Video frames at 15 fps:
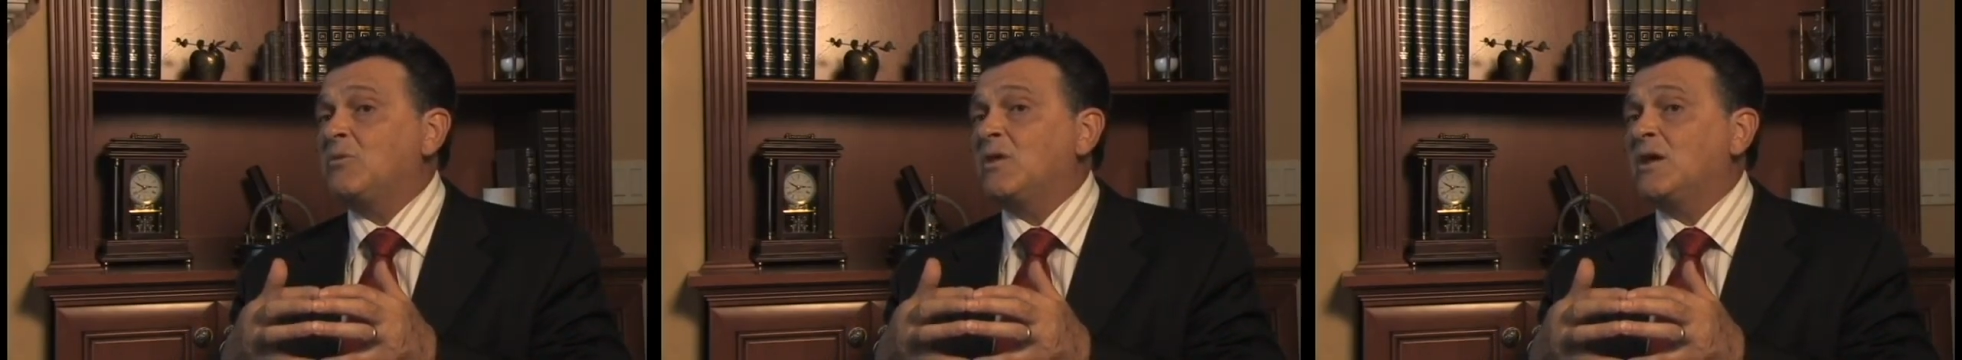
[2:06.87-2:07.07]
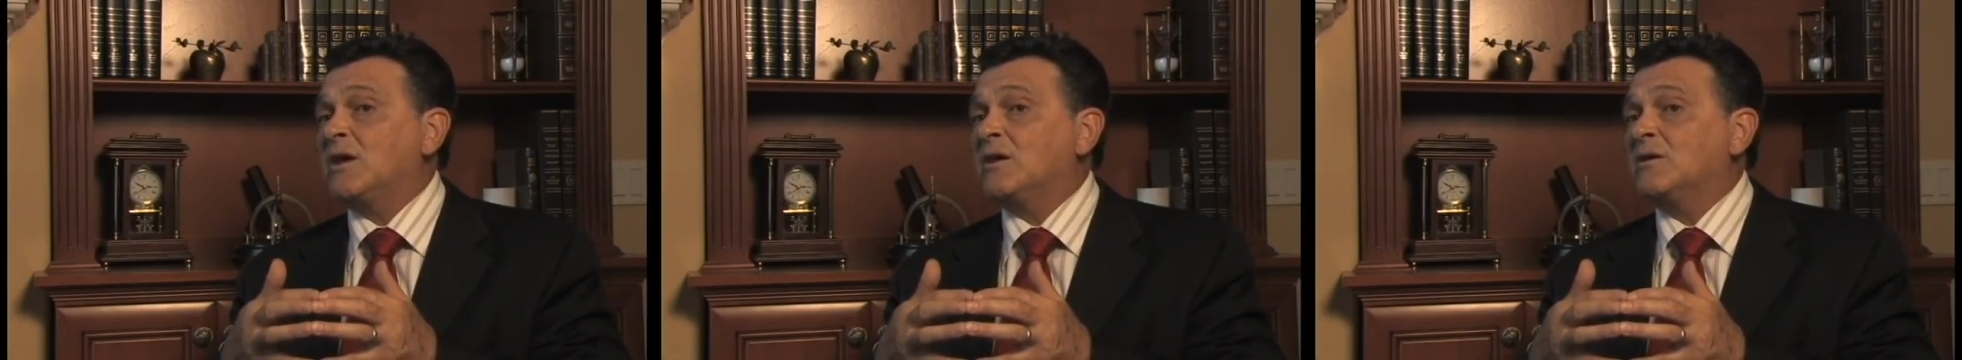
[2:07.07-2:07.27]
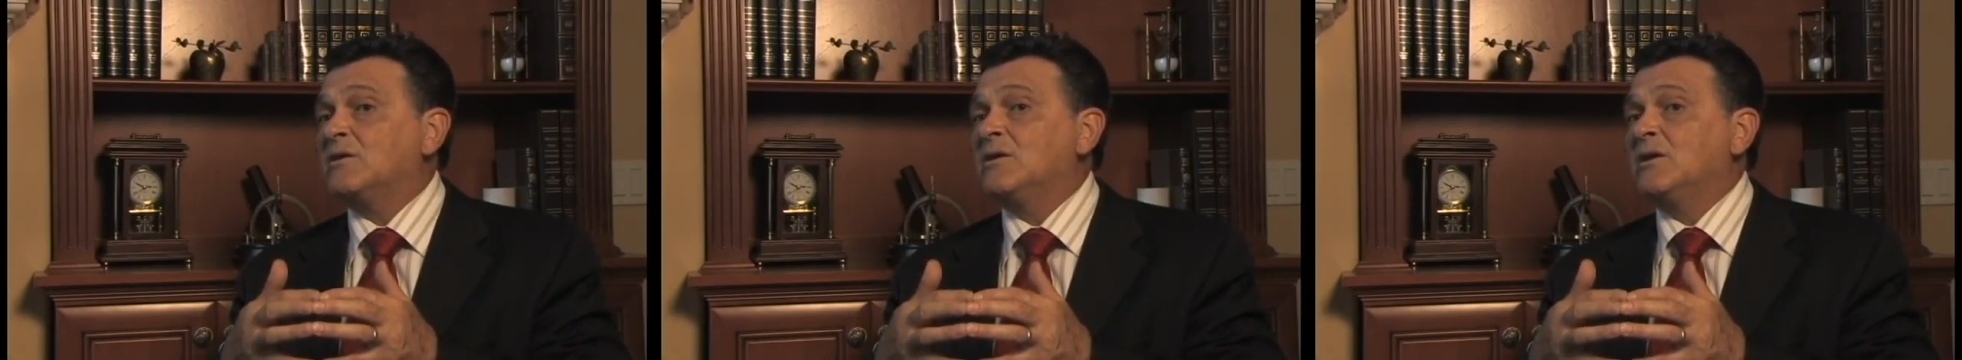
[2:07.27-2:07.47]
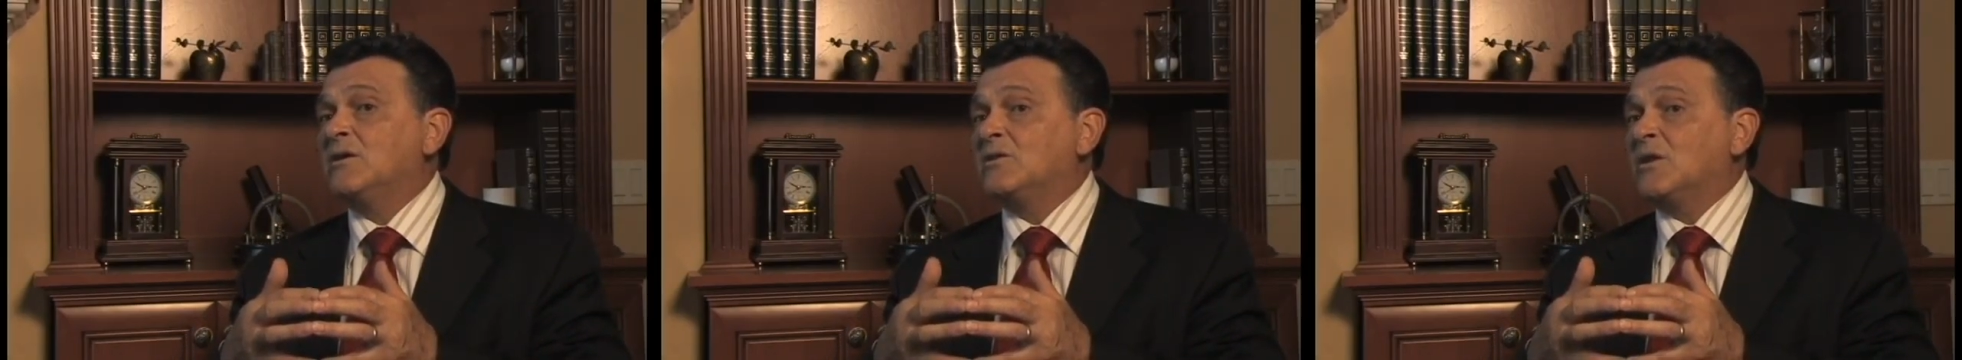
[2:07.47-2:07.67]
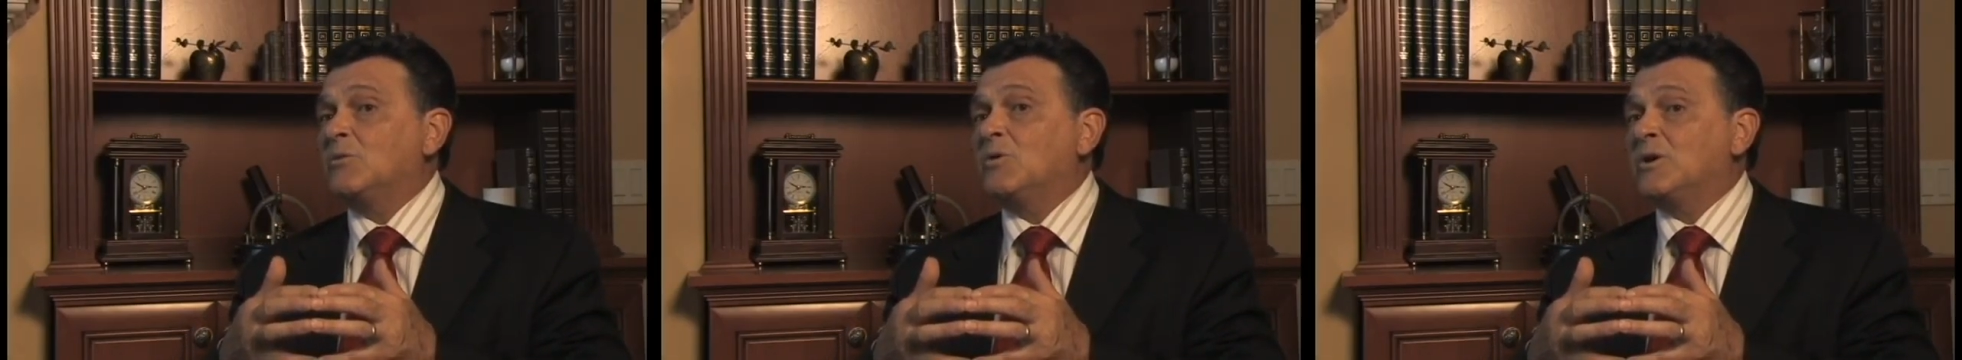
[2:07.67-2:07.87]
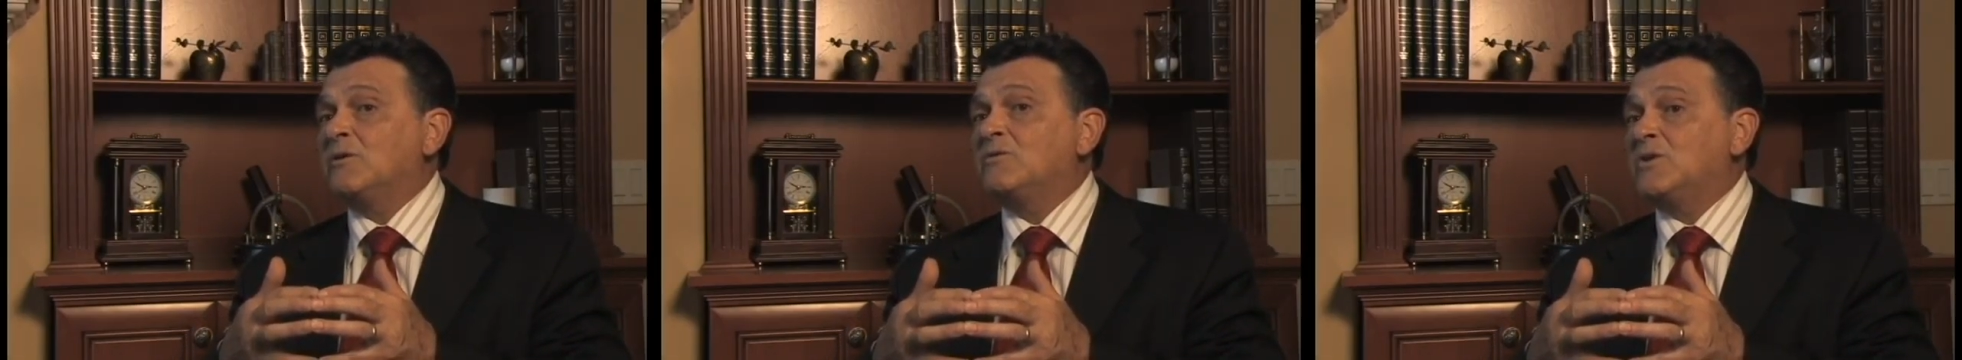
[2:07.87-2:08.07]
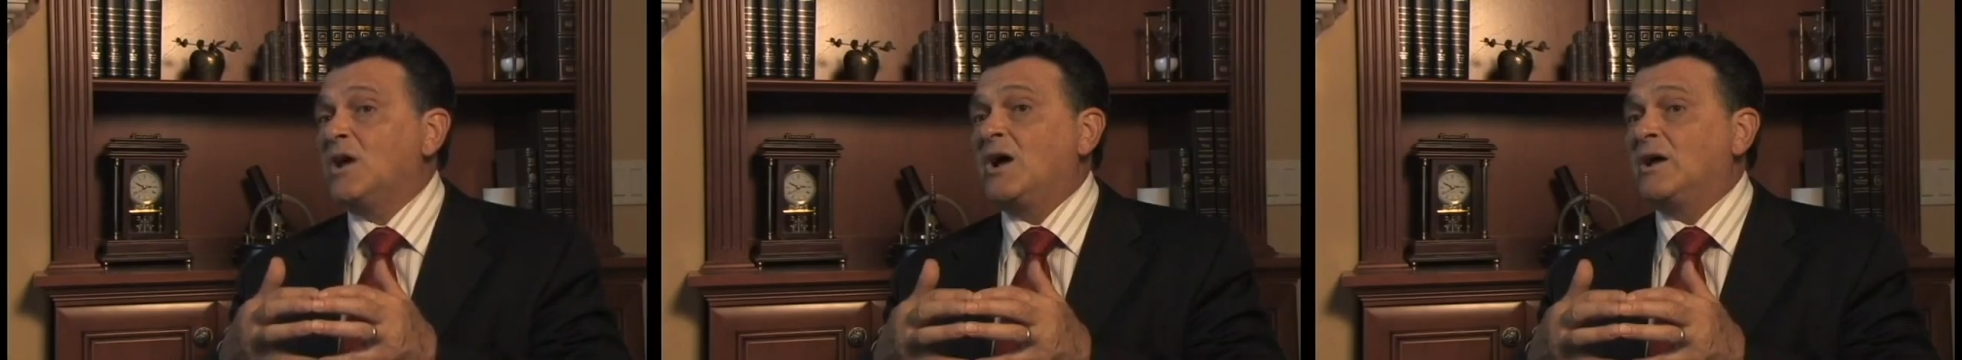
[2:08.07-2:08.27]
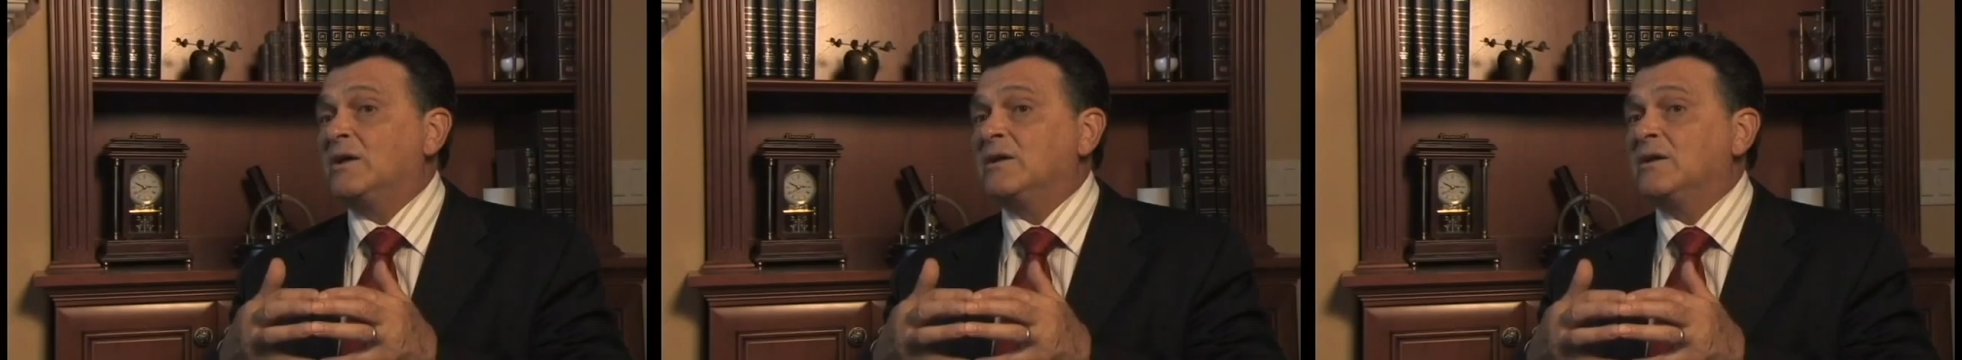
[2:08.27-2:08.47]
thing that we have
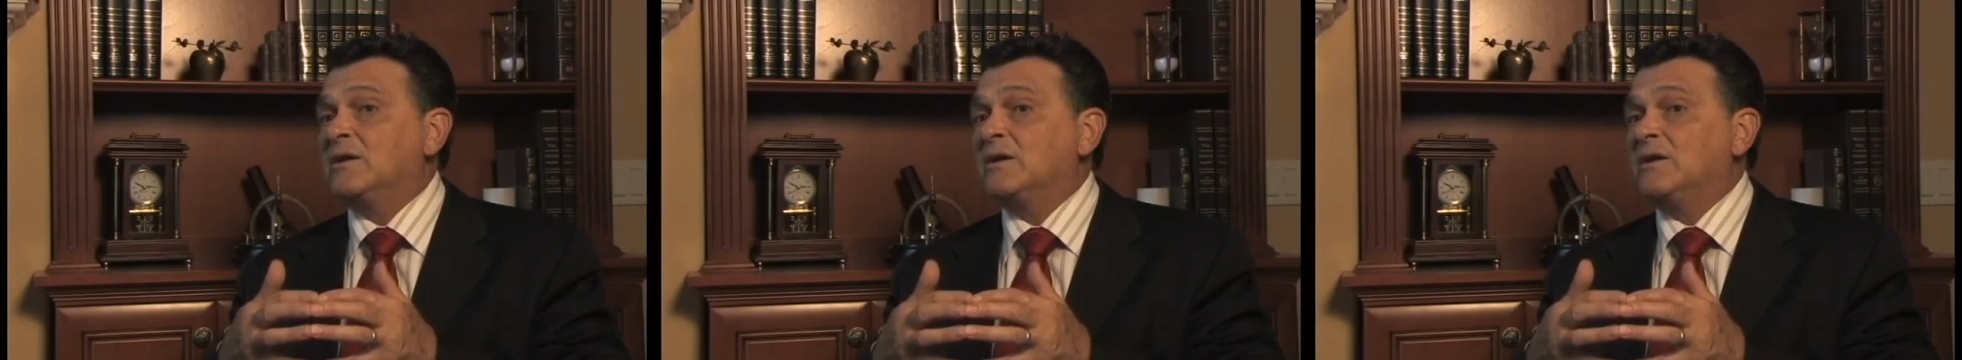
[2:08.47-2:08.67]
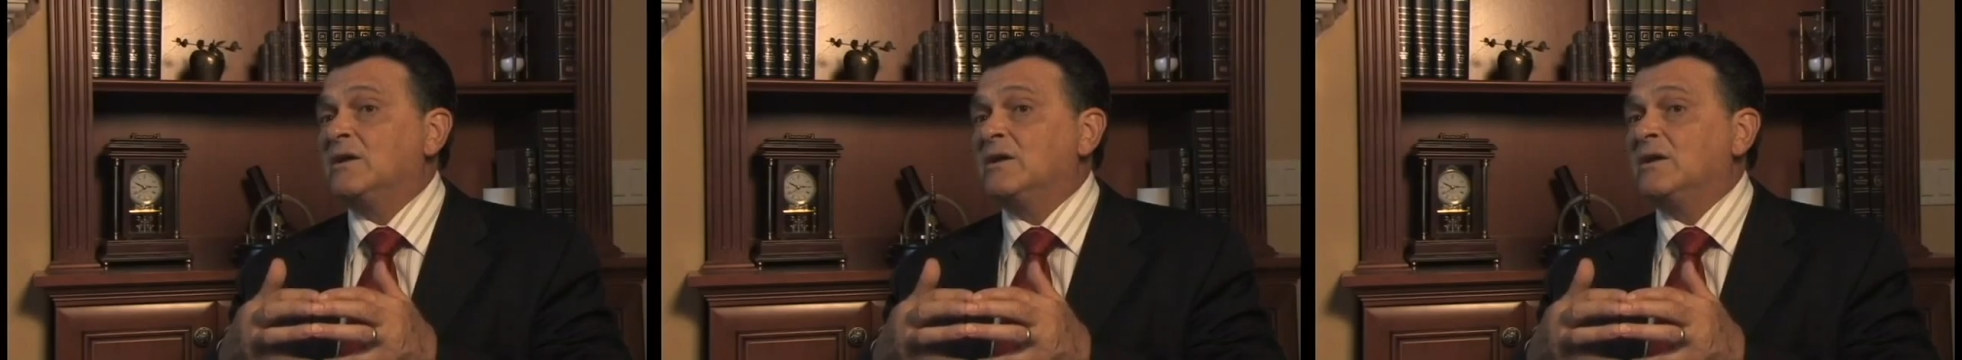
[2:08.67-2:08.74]
done